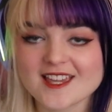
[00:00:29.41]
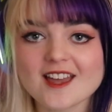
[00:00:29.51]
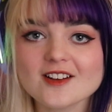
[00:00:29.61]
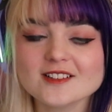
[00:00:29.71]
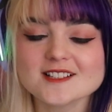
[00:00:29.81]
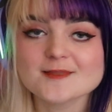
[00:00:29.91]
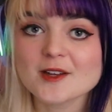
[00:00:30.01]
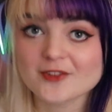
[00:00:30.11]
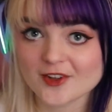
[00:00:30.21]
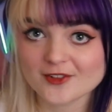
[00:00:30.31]
Gail is
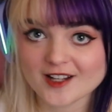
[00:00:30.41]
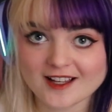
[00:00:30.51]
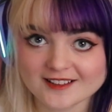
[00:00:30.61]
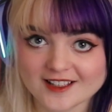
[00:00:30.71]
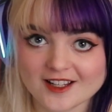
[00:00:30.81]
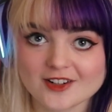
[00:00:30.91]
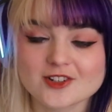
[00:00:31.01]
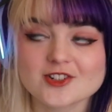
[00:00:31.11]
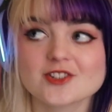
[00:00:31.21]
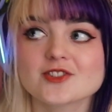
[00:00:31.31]
my favorite
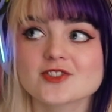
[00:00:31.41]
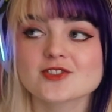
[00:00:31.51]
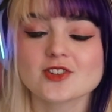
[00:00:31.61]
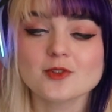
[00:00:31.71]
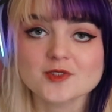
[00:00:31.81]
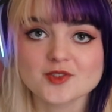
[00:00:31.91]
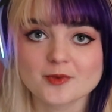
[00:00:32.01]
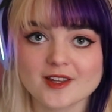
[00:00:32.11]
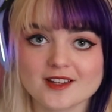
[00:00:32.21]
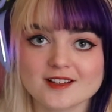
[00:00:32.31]
alligator. She's so
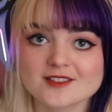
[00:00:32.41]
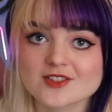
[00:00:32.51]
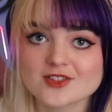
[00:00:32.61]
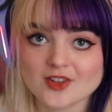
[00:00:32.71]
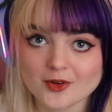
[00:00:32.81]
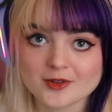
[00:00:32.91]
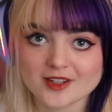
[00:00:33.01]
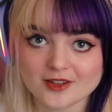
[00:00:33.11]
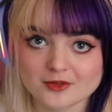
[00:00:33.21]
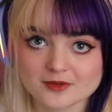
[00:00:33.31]
sweet and so
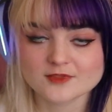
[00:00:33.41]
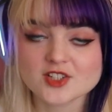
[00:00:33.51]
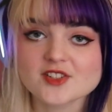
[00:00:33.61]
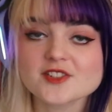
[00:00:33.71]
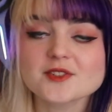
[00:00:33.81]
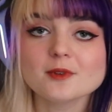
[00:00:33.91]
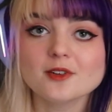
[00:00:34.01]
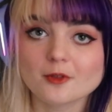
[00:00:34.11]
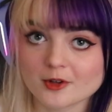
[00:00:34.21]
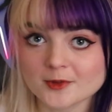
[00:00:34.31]
cute. She's also a
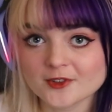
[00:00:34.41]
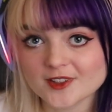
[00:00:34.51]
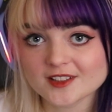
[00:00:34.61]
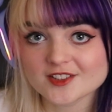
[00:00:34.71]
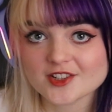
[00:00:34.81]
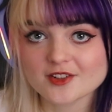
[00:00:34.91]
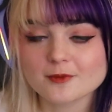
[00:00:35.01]
normal villager,